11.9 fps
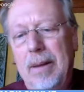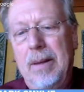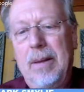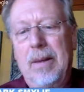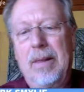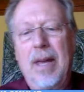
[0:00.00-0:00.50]

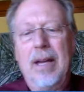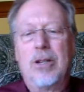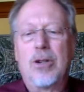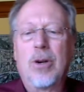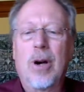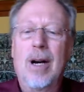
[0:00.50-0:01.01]
They
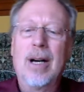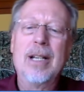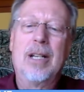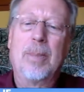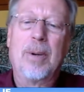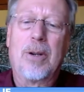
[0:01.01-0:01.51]
try
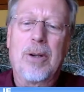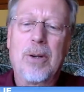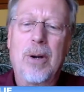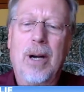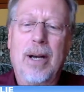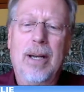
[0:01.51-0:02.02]
to
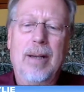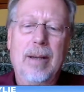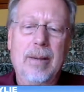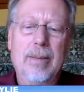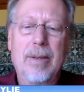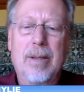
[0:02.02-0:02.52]
portray
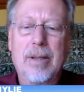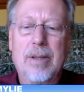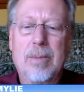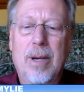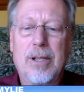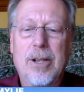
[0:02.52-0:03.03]
with as
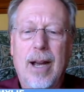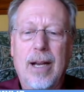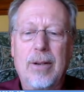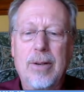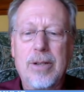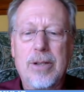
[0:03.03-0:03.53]
much
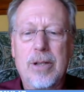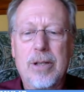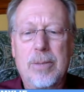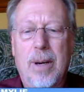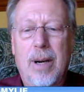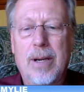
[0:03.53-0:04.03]
accuracy as
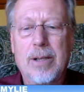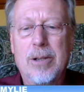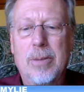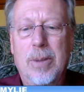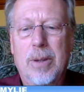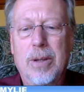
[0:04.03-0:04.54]

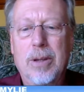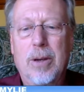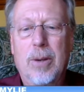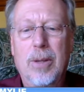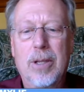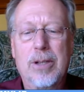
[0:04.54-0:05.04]
possible the
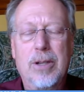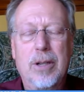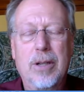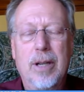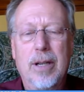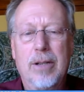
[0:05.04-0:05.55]

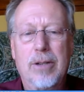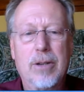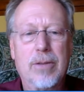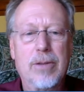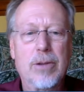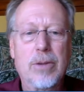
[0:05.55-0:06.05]
holistic nature
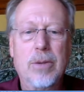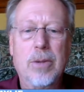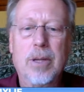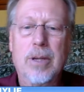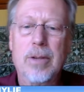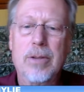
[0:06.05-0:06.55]
of school
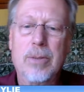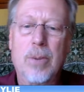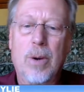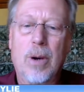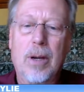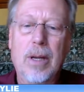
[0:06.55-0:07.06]
leaders'
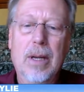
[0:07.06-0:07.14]
work.